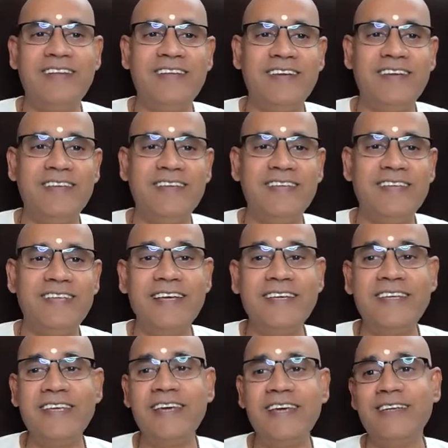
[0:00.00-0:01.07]
Yeah.
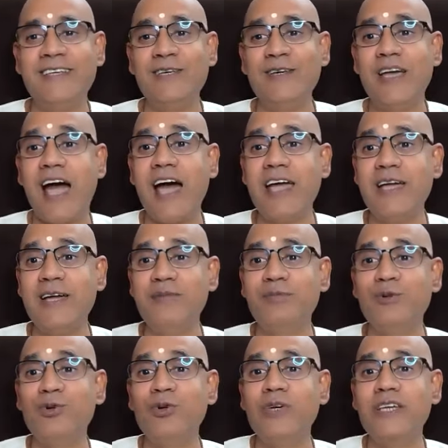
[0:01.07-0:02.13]
Yajna. I
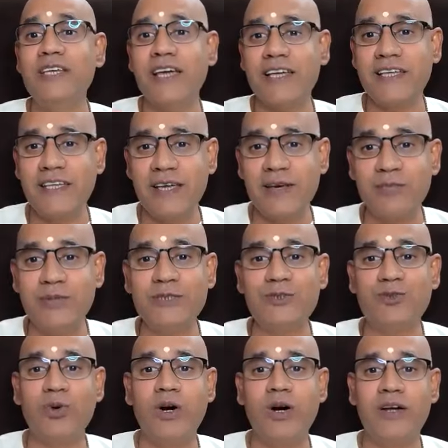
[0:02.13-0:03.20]
am doing yajna
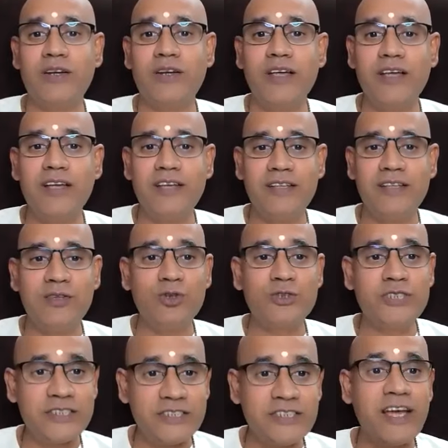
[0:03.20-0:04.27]
means what?
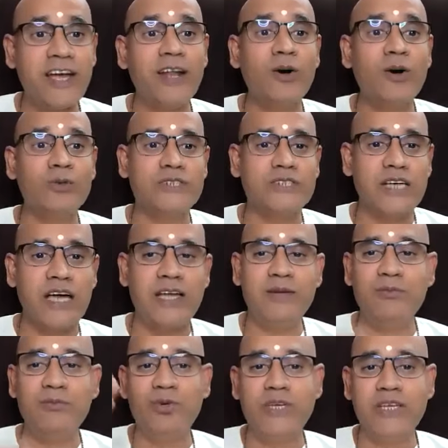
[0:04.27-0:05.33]
Those days they announce I
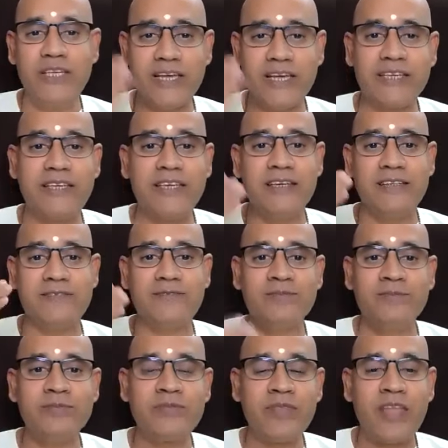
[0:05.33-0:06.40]
am doing yajna,
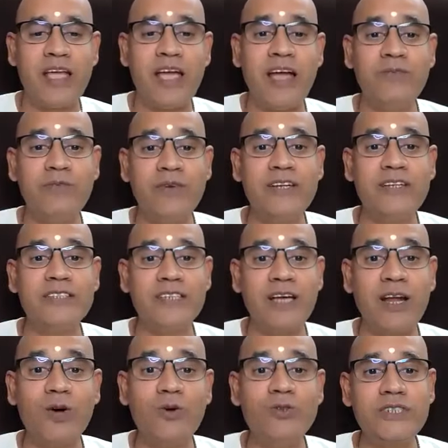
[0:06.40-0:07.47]
and when it is
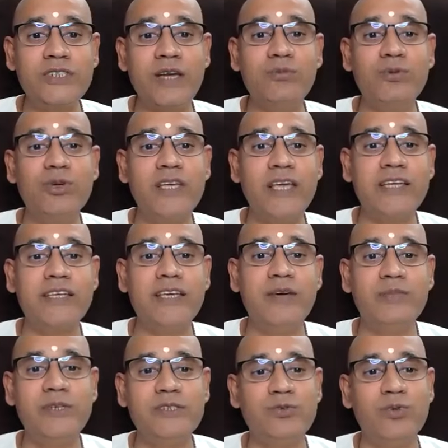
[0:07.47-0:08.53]
announced I am doing
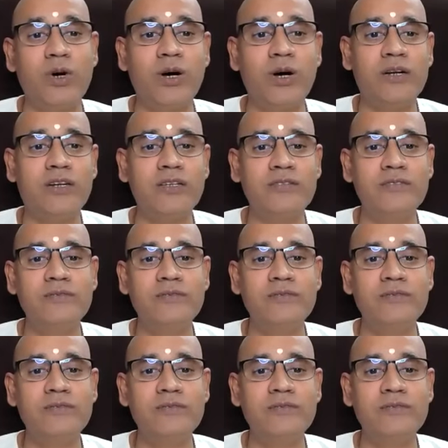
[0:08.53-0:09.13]
yajna means what?